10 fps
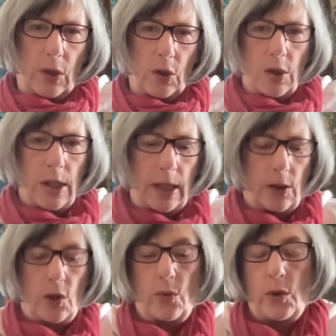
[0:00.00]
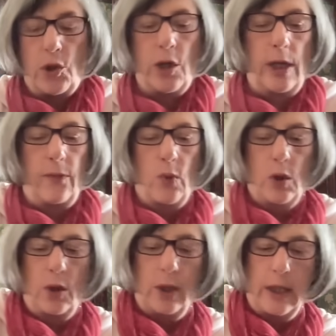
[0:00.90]
you need to achieve what
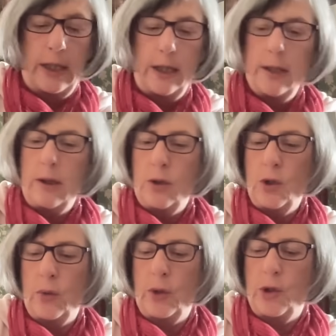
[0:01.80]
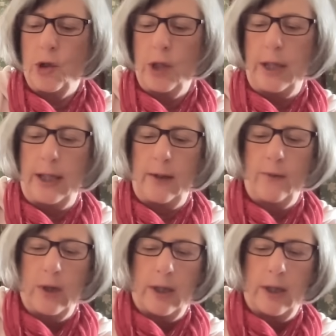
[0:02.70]
you need to achieve.